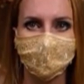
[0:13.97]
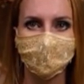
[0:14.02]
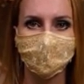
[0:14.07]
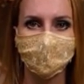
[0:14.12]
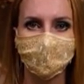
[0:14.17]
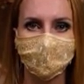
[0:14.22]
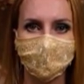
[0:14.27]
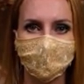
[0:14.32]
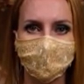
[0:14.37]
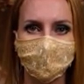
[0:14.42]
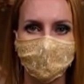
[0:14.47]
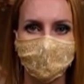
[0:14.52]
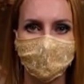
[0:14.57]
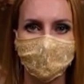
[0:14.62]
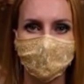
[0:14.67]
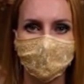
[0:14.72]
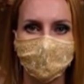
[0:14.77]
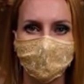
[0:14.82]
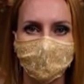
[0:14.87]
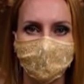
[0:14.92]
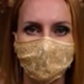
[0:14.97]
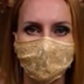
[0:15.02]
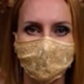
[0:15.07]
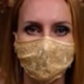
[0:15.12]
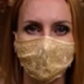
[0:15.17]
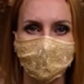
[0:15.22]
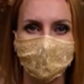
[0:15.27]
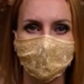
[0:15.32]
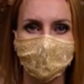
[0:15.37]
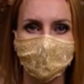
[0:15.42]

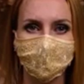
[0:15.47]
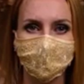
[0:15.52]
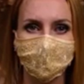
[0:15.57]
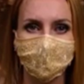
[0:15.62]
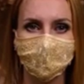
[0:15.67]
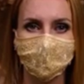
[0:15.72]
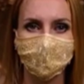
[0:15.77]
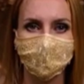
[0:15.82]
Nobody speaks.